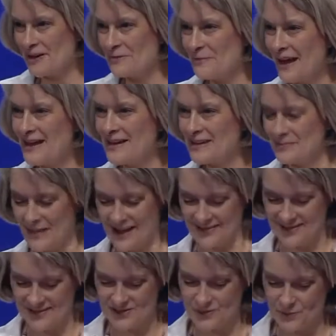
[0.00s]
I want to make
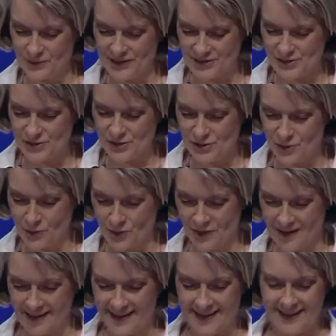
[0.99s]
about this rich
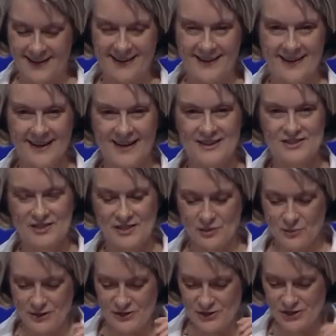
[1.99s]
story is
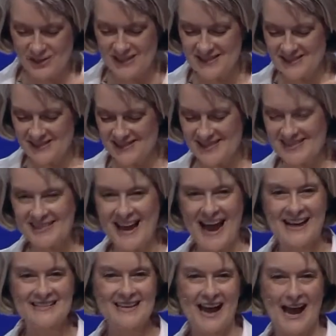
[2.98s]
that when Jesus
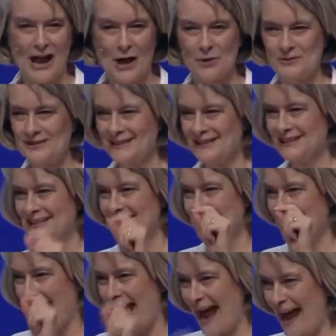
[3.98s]
sat down,
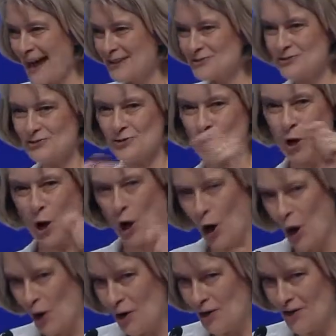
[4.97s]
he asked
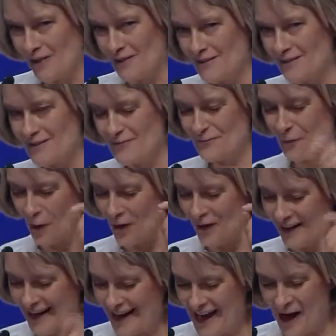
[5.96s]
her
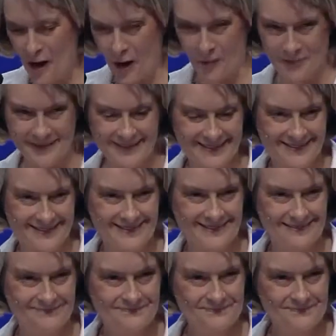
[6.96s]
for help.
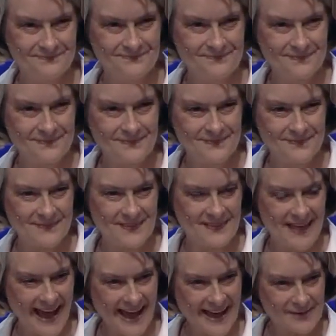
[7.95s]

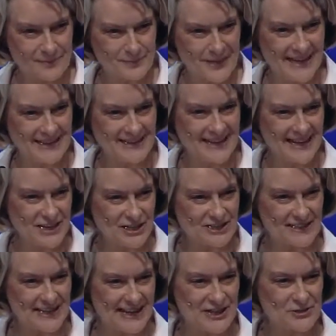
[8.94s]
That meant he
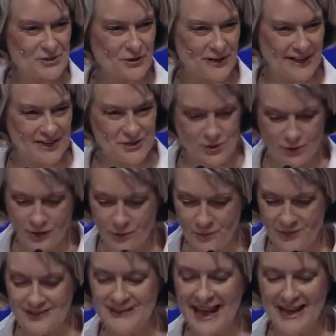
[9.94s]
could enter into a
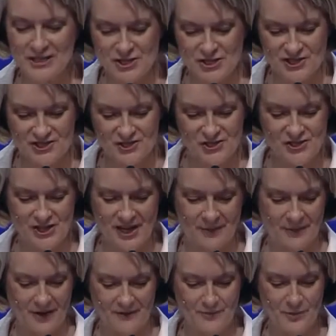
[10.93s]

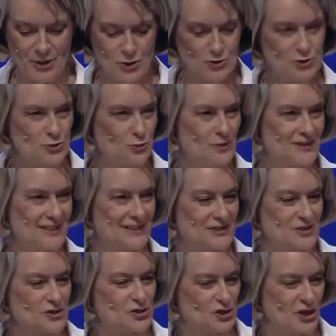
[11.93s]
relationship of mutual
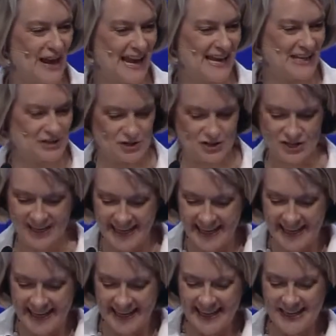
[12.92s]
exchange.
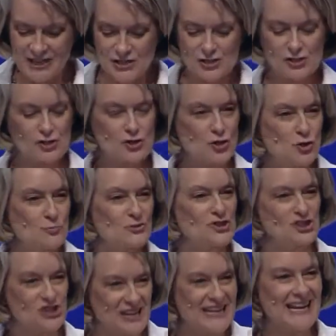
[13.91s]
He
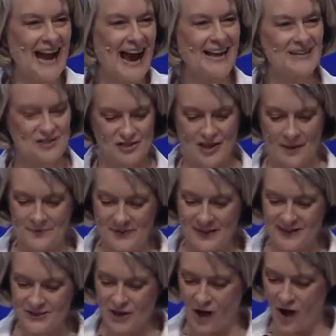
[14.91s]
assumed she had
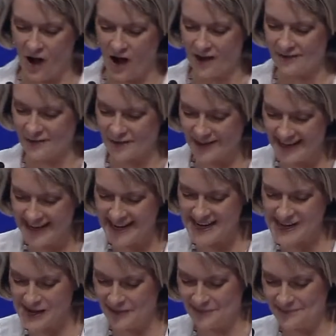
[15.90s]
something to offer
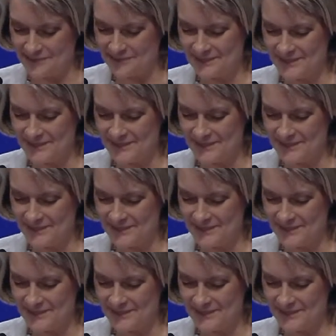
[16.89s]
him.